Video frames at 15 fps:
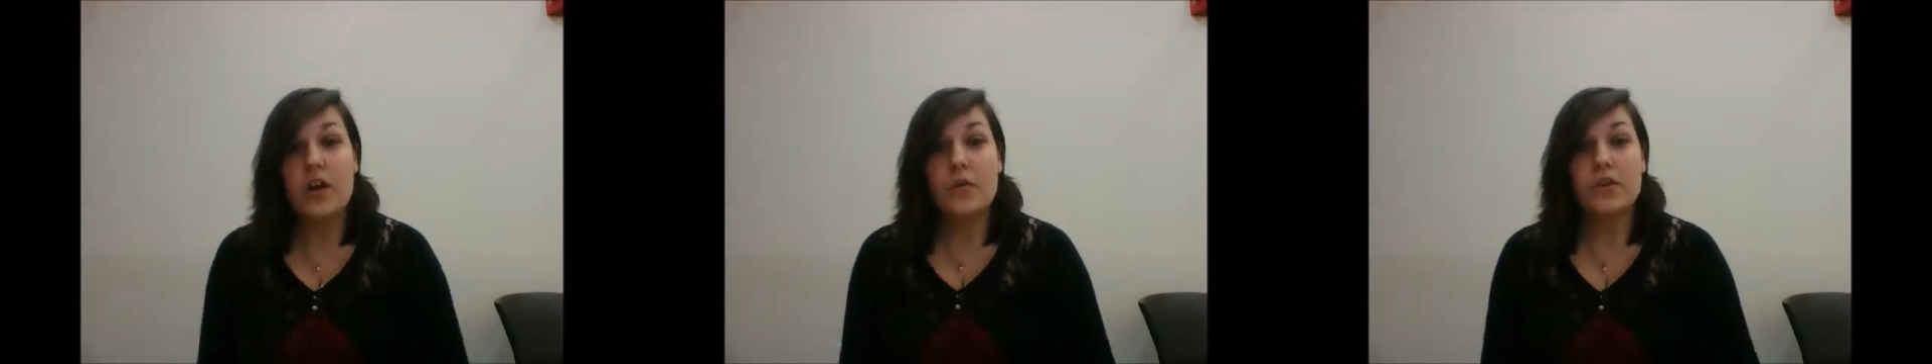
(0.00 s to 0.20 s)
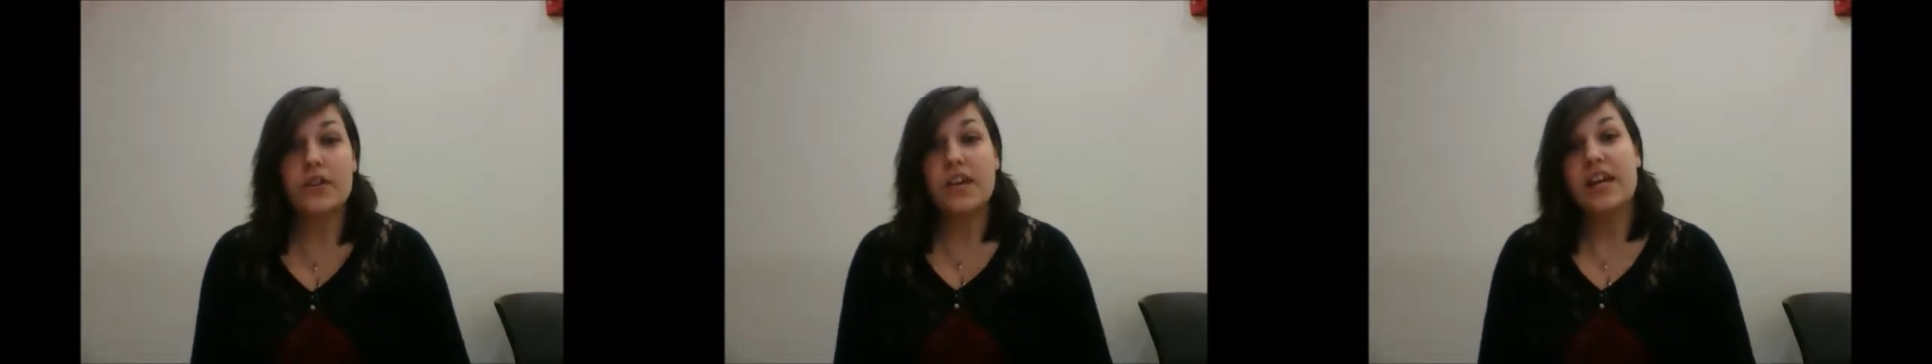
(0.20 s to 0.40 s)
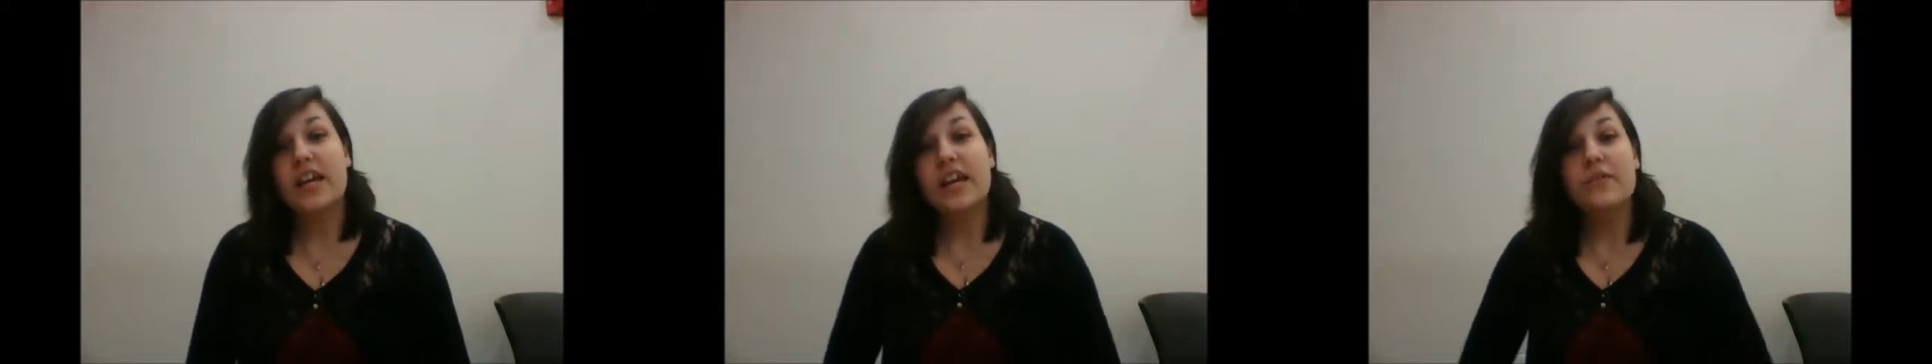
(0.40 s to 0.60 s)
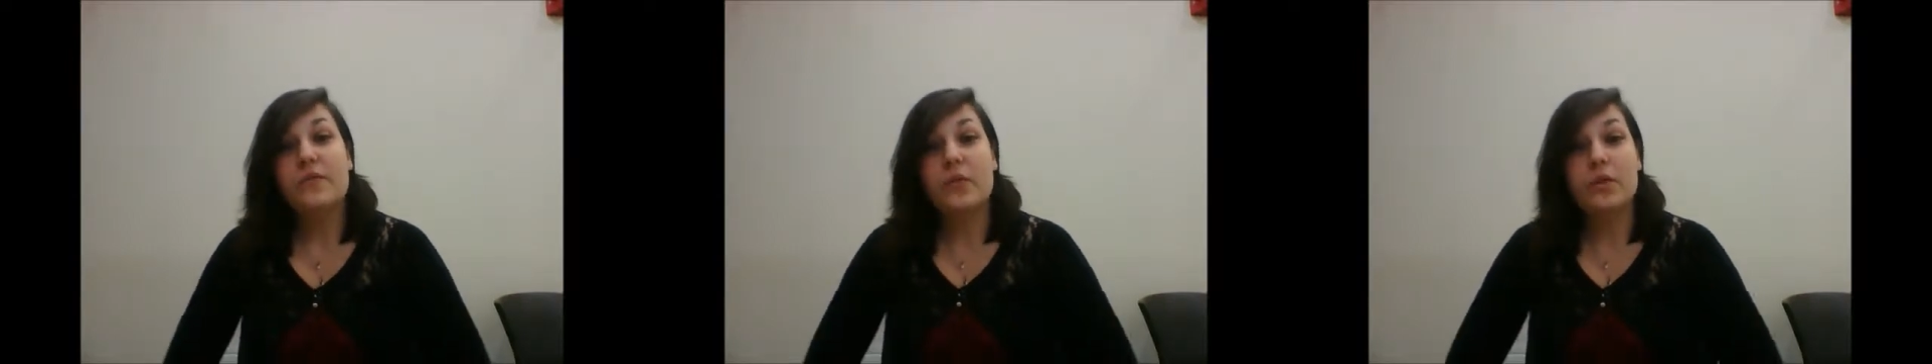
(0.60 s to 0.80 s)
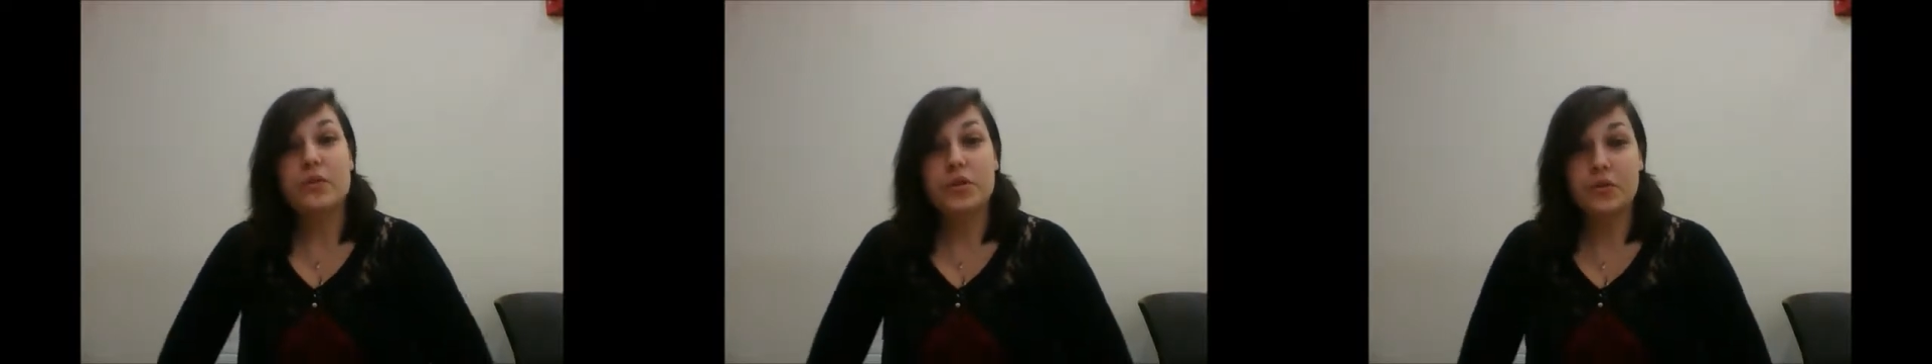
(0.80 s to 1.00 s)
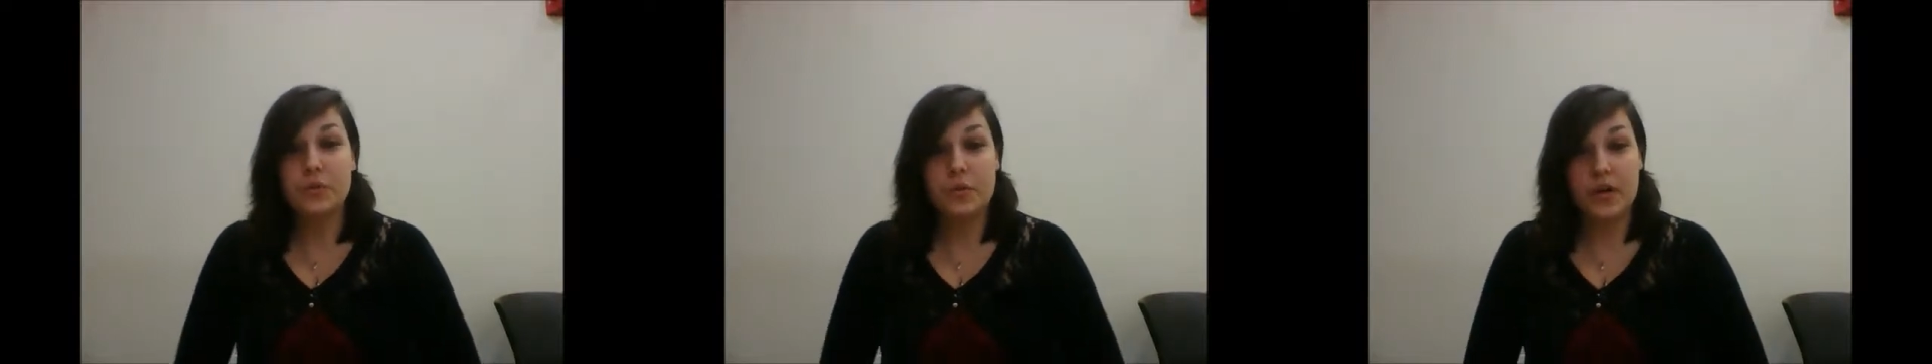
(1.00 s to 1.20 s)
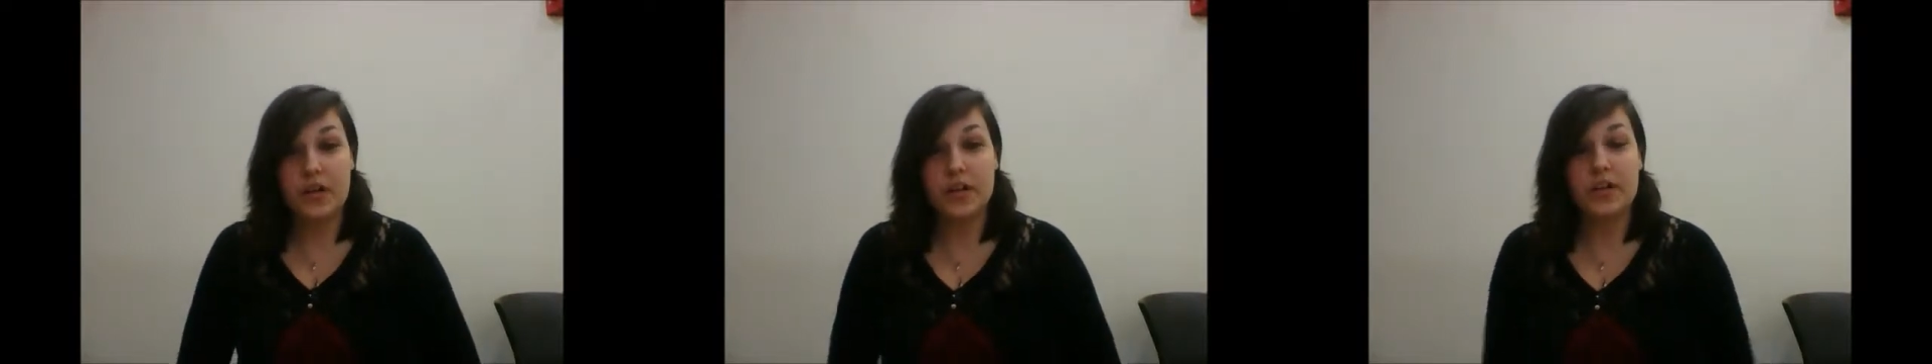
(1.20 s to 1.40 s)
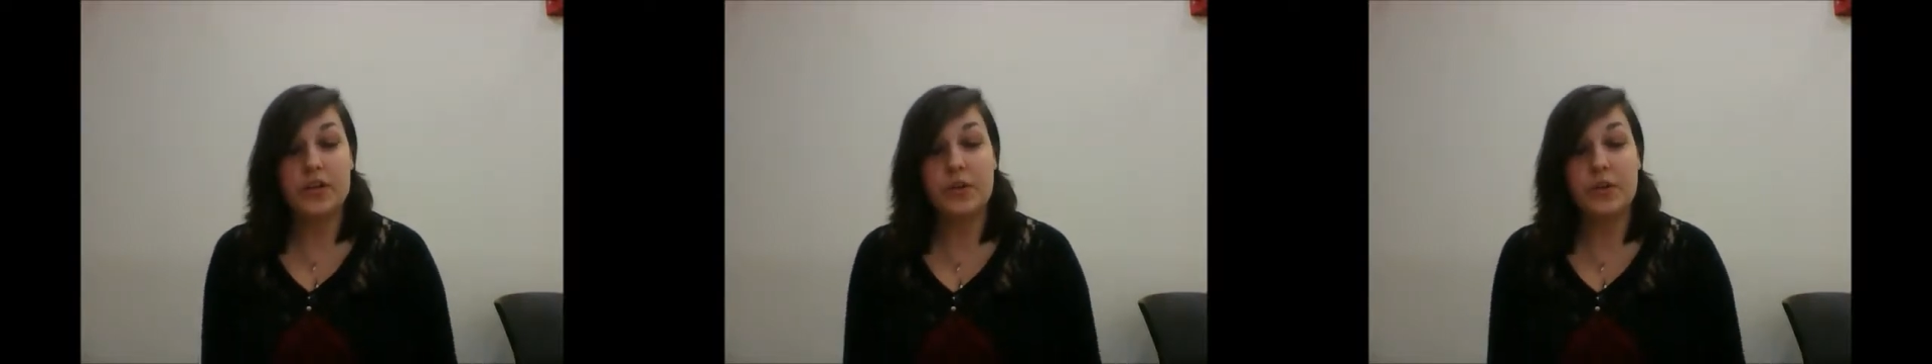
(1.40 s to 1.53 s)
With the 8-4-2-1,